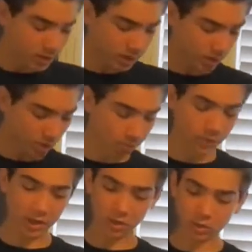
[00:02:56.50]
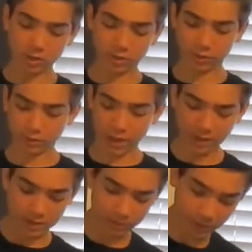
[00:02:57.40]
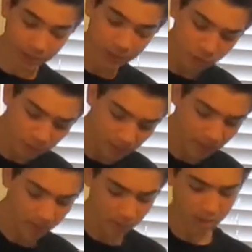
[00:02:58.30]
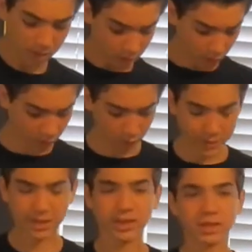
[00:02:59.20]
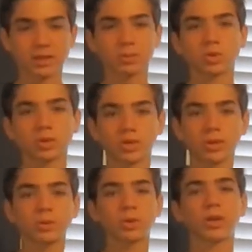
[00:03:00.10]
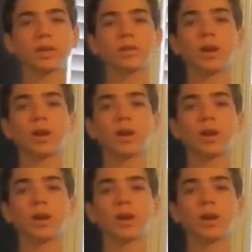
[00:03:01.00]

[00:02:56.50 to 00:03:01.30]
So in order for that to be humid, you're going to need some sort of substrate